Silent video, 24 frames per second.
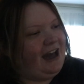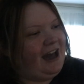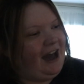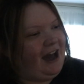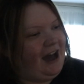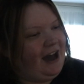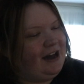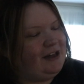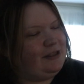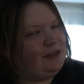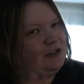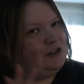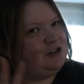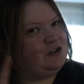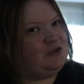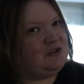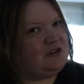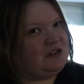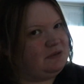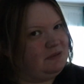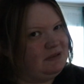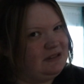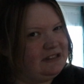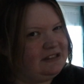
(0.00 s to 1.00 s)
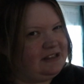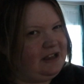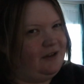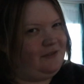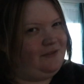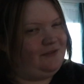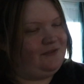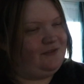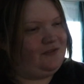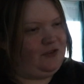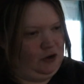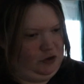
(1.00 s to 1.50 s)
on the Christmas
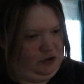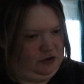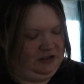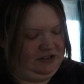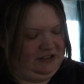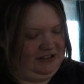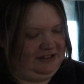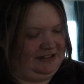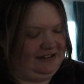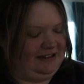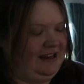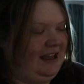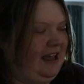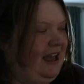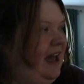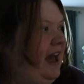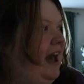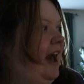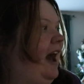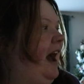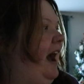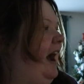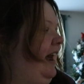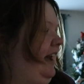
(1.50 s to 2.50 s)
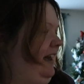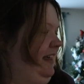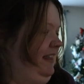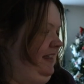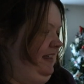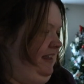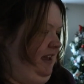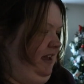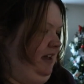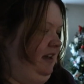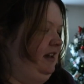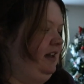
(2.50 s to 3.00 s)
stuff first, I
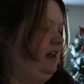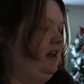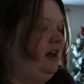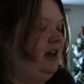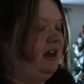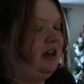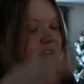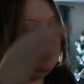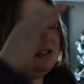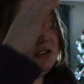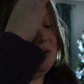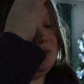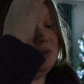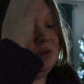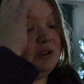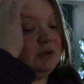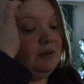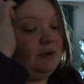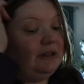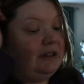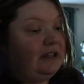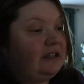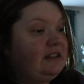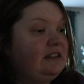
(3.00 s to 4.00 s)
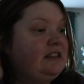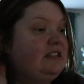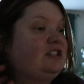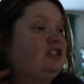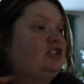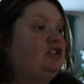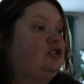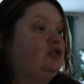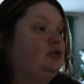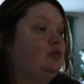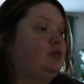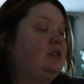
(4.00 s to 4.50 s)
think, because I really want to get
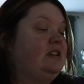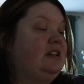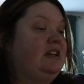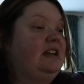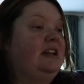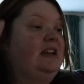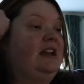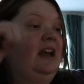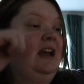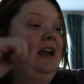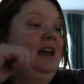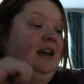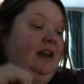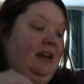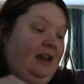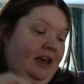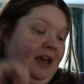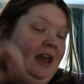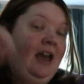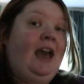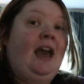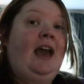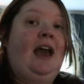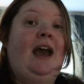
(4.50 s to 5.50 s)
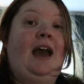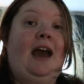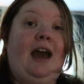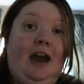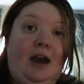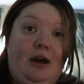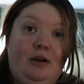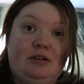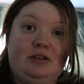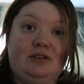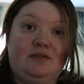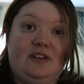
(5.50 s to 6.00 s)
this tree
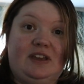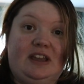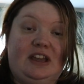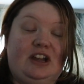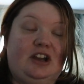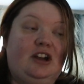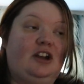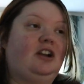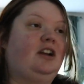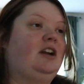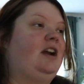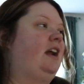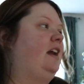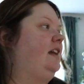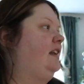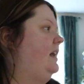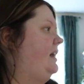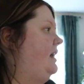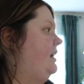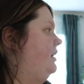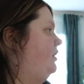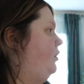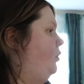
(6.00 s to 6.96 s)
out of here, and I